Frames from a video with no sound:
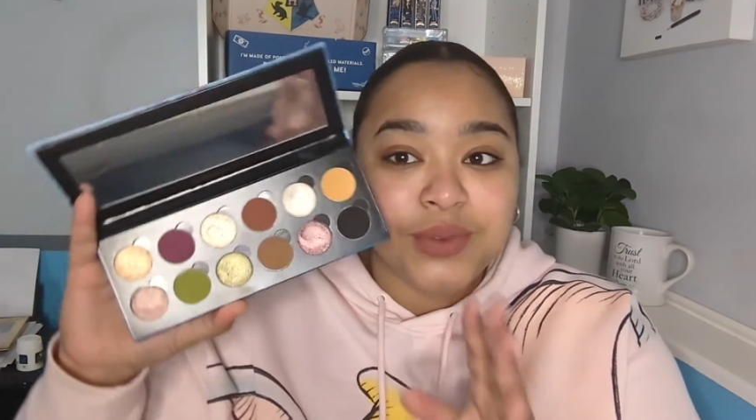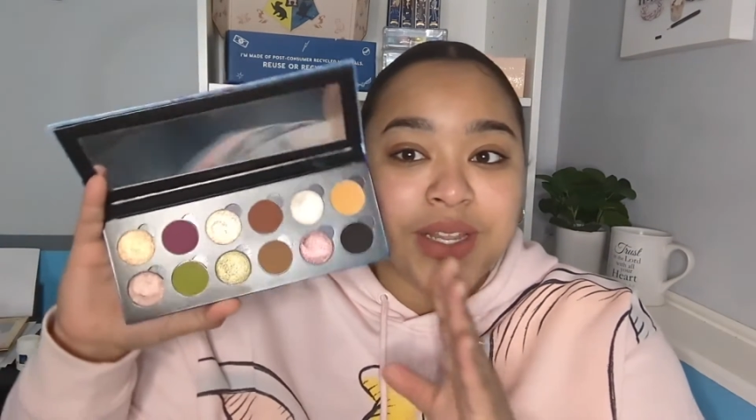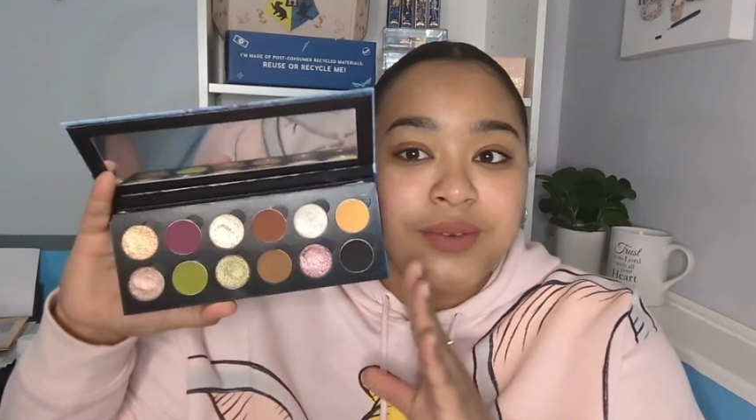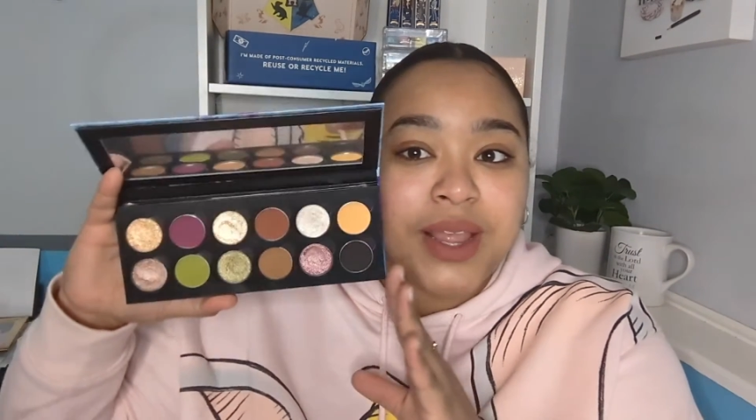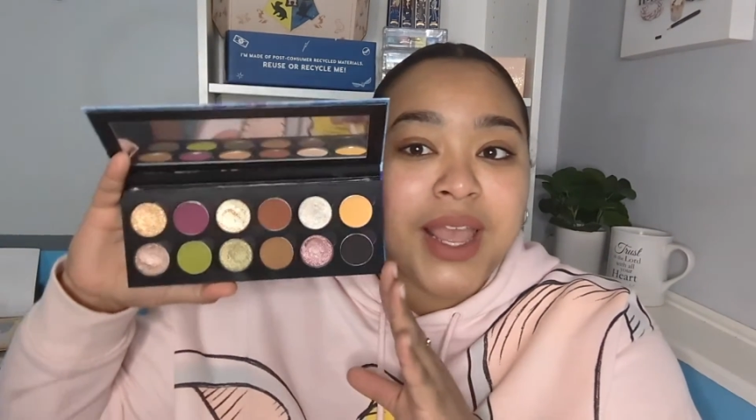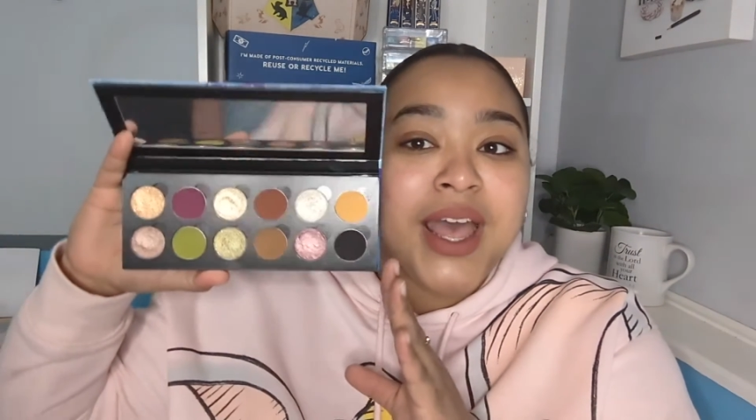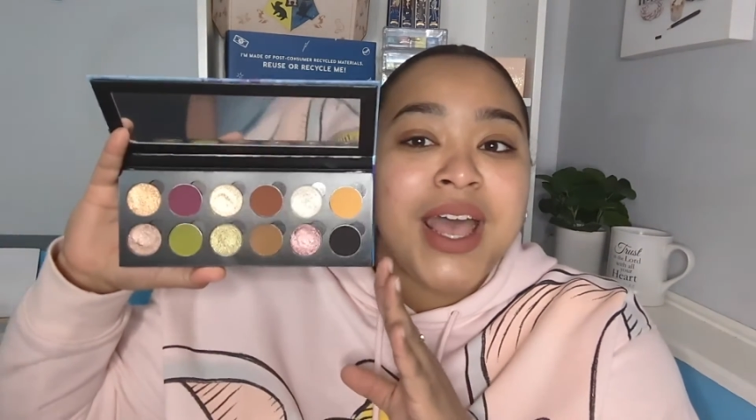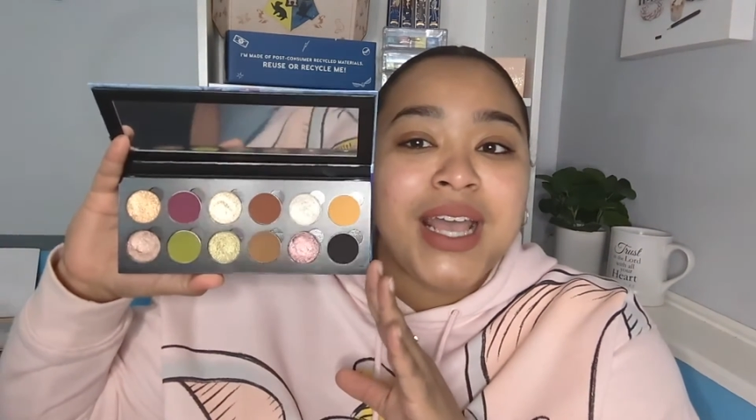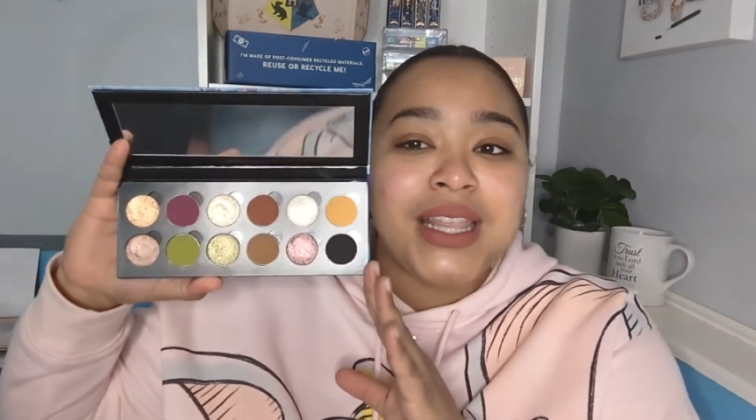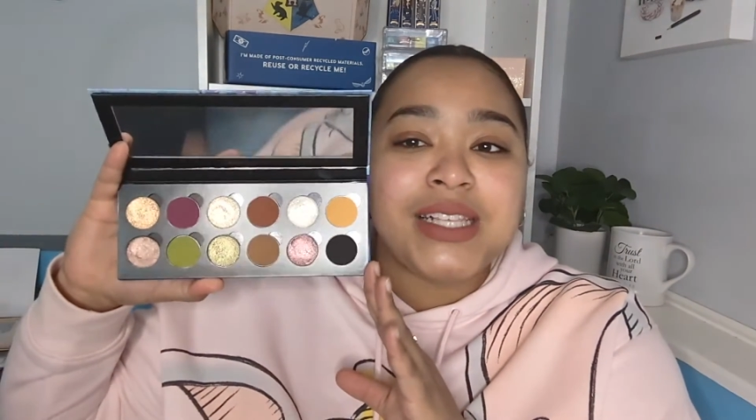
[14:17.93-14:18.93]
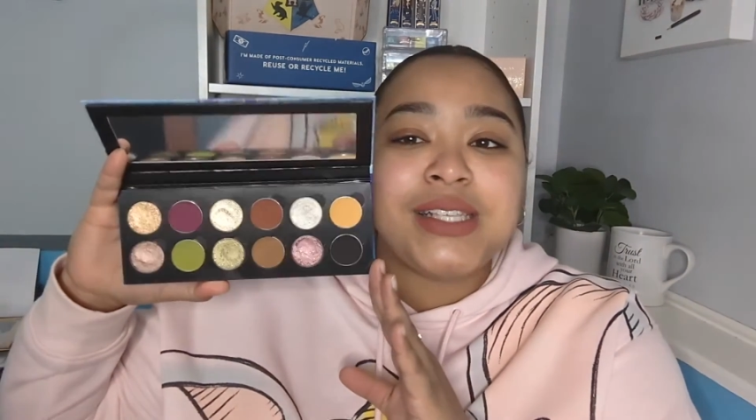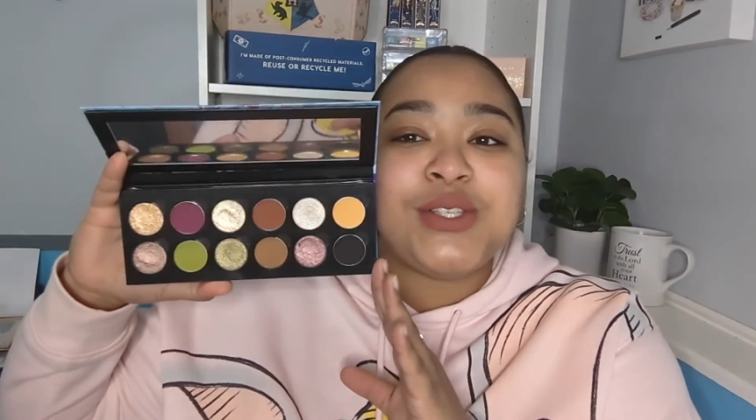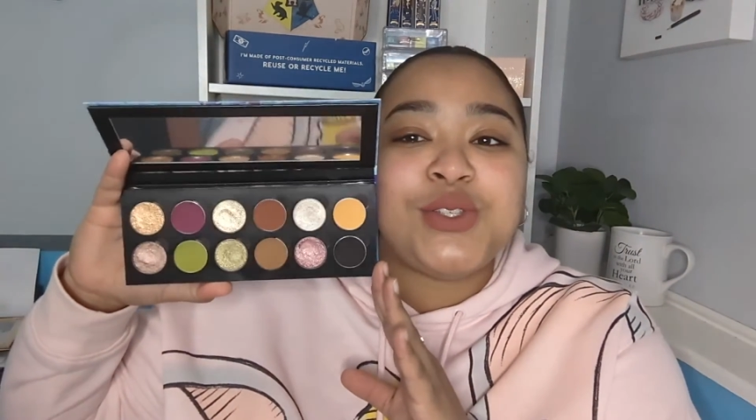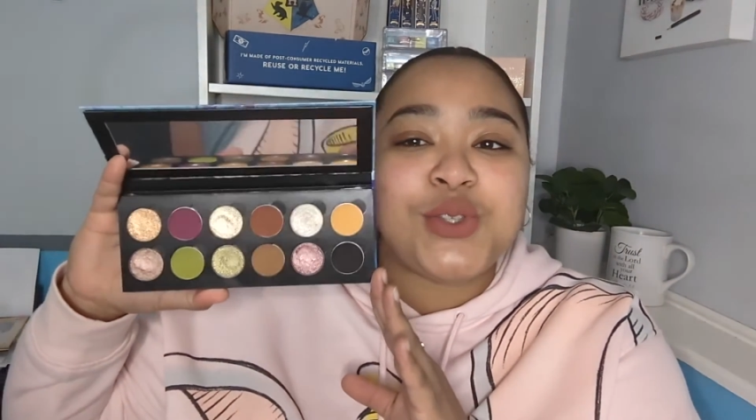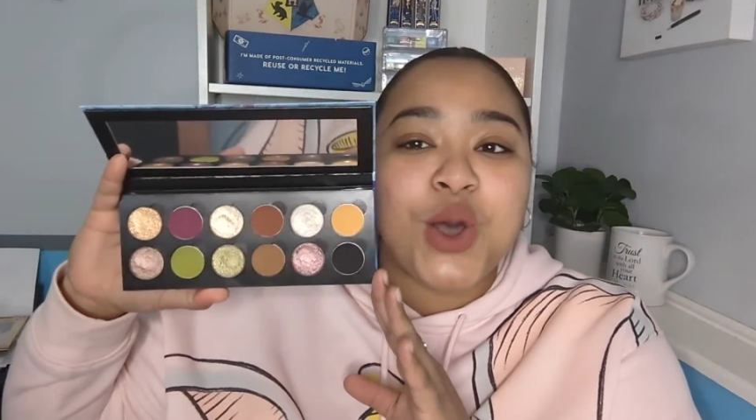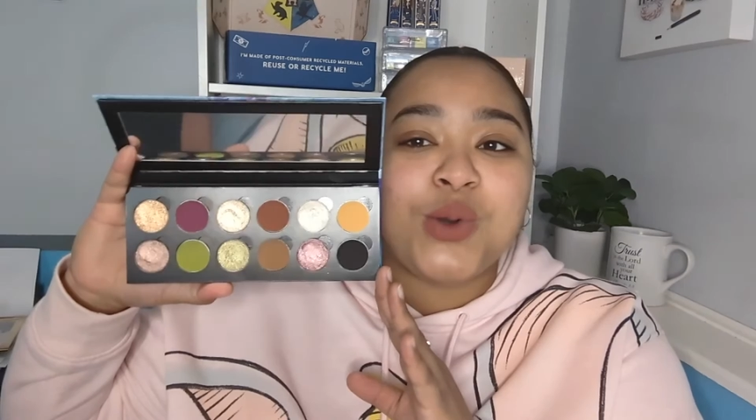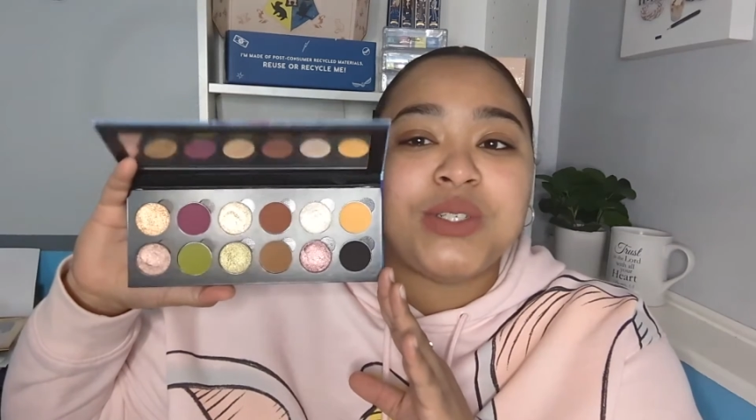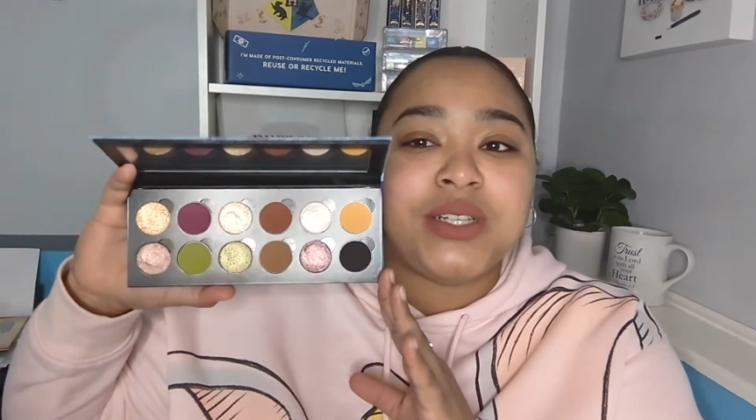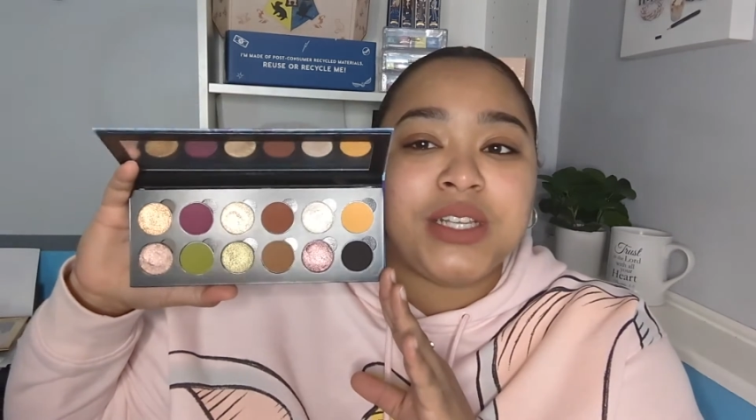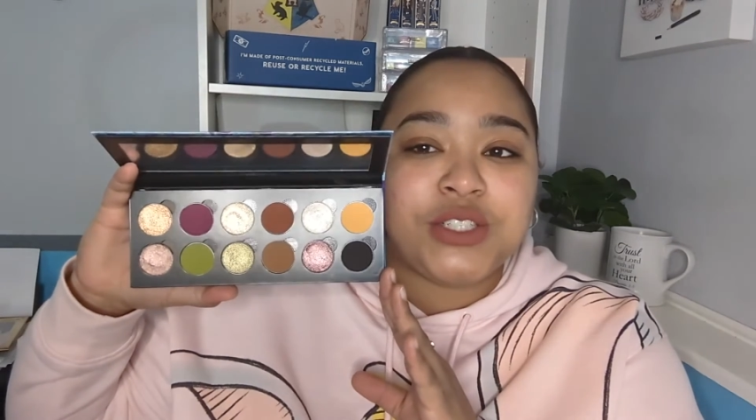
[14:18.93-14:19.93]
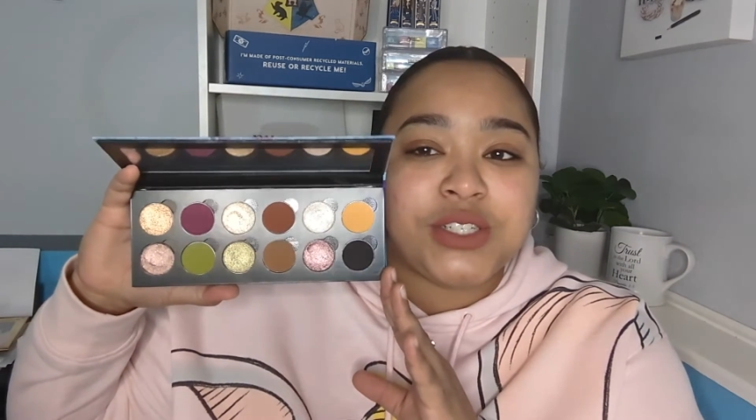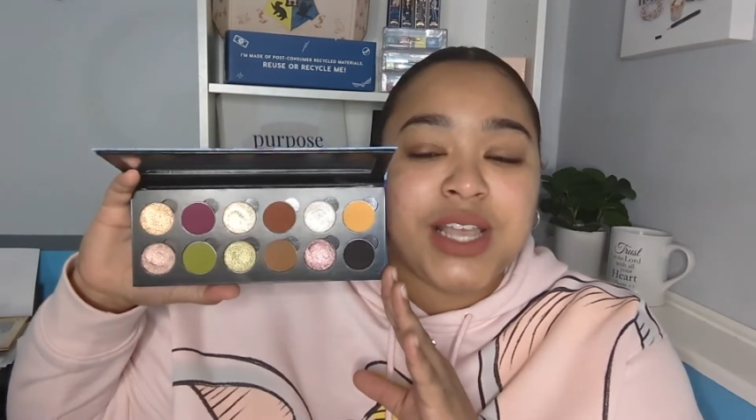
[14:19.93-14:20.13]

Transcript: reiterate, this is so delicious.